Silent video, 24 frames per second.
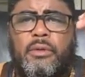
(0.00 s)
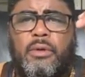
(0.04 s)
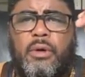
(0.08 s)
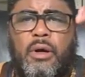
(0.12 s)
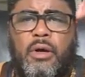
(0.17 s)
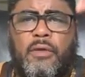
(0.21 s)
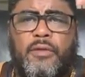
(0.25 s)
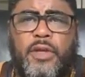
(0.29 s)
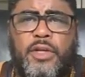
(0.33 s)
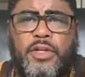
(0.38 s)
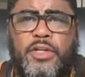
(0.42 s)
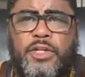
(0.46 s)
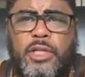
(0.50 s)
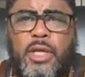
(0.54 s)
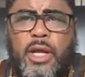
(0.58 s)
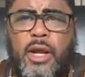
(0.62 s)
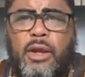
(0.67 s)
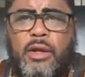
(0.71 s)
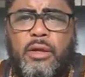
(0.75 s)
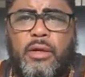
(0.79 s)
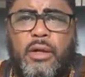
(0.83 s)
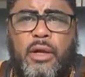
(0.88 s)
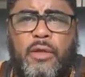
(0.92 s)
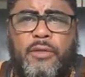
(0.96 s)
Are they
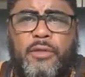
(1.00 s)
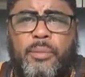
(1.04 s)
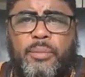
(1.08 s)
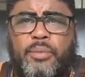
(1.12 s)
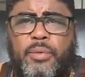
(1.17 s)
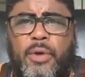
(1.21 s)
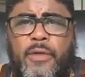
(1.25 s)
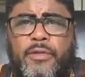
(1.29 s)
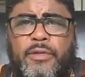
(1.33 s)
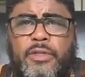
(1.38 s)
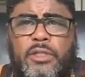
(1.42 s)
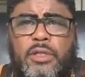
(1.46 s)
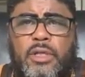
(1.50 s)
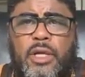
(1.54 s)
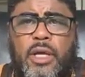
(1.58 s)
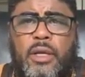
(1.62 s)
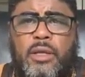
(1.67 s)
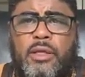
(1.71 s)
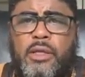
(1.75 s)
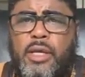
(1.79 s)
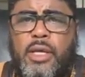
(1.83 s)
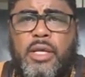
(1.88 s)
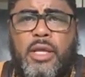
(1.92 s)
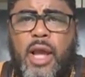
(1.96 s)
sharing other brothers'
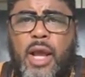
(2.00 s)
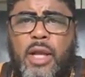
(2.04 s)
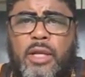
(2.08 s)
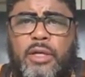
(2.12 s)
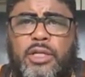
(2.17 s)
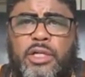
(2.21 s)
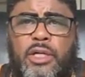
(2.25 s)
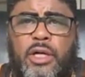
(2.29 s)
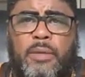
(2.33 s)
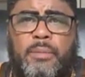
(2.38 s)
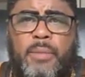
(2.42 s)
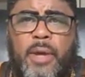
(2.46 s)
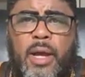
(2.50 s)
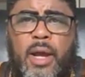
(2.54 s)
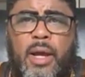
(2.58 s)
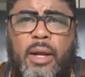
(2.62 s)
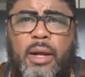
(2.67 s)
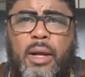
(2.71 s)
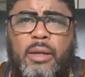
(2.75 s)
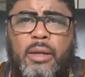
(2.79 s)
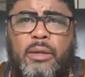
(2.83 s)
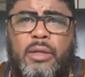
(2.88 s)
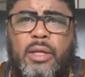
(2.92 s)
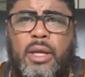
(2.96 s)
lessons? You ain't got to share
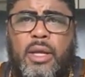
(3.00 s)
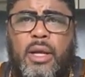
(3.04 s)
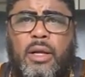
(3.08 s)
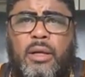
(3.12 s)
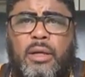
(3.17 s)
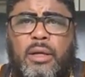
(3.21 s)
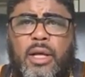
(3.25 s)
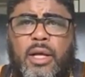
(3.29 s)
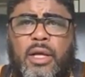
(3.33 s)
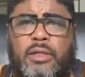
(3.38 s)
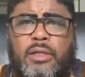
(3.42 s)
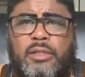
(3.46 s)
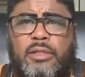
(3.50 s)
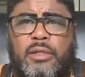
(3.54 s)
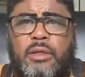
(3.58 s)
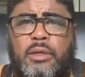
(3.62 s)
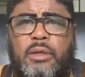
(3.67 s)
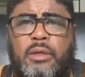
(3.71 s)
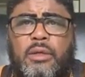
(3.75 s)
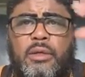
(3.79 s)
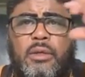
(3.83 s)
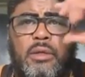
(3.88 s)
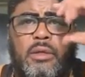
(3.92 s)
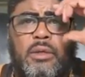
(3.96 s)
mine, I care less.
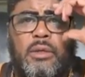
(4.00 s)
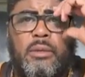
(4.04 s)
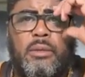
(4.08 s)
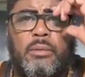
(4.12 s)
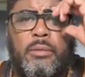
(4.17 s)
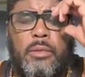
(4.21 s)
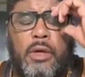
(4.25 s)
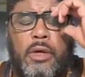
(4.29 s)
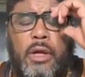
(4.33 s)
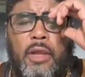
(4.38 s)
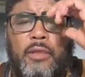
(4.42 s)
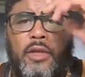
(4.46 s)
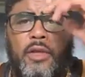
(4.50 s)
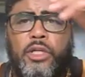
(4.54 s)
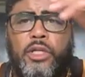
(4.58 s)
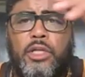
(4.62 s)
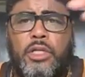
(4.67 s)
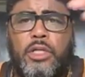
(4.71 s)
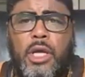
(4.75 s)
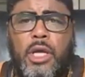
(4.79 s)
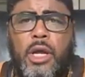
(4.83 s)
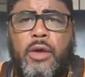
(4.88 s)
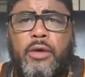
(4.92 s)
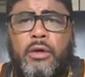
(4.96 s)
But are they
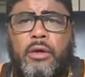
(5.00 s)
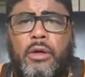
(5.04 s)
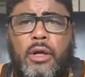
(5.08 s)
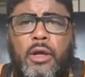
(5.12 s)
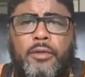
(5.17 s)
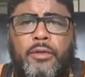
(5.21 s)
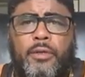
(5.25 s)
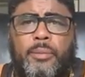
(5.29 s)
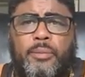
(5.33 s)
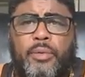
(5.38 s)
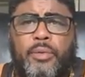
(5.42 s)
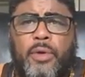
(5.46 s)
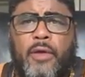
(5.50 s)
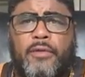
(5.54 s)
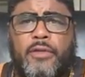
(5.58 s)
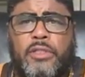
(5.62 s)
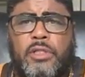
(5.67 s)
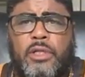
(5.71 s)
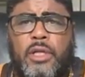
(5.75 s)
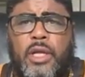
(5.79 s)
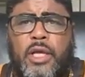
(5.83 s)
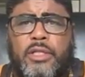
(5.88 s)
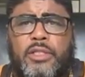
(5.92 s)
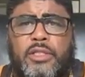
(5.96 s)
sharing other
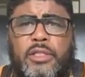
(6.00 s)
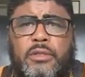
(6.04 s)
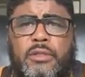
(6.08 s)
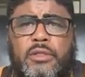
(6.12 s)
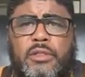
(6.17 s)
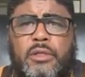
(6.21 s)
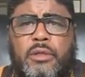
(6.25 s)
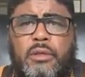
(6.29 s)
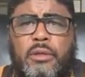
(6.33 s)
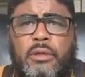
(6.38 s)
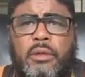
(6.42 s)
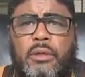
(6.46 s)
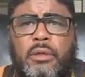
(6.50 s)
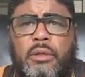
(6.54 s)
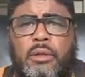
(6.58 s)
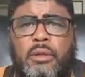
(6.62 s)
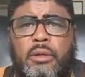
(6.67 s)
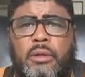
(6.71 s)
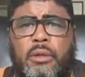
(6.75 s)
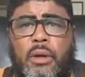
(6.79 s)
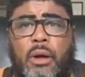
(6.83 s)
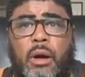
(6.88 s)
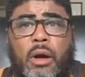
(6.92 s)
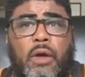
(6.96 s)
brothers' lessons?
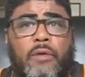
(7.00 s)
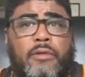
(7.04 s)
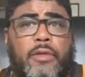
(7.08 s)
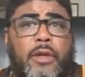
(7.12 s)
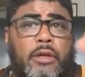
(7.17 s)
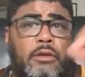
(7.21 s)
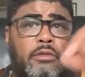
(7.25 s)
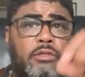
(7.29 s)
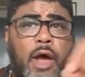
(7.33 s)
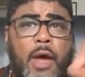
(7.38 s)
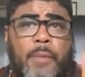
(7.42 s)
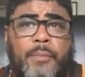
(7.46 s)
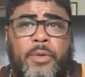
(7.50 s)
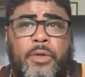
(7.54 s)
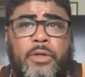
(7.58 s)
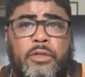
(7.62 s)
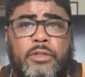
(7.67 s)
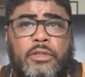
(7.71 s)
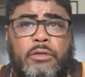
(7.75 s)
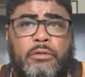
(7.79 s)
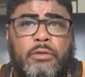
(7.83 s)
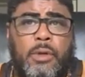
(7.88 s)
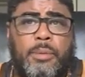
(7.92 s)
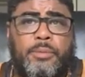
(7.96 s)
Are they dropping
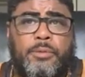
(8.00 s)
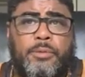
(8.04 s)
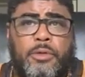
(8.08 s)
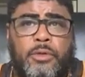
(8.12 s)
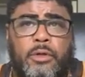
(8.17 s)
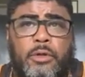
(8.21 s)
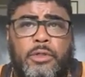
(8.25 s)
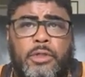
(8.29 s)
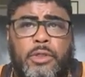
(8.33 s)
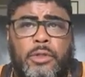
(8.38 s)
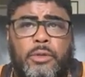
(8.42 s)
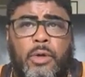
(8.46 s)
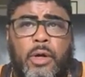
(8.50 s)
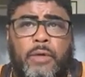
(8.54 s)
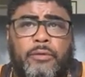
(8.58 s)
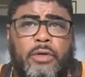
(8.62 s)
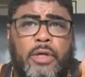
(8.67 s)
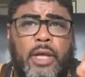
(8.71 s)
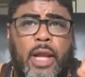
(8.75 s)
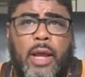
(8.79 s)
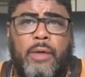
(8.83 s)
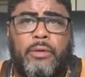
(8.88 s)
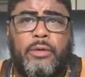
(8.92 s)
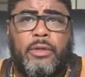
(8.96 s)
a scripture or two every
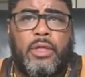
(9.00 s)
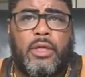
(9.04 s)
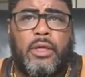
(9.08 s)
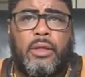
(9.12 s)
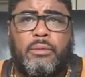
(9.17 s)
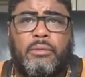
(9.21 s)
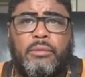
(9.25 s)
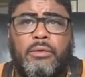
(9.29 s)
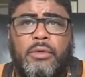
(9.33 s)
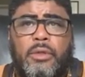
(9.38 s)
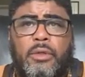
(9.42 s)
now and then?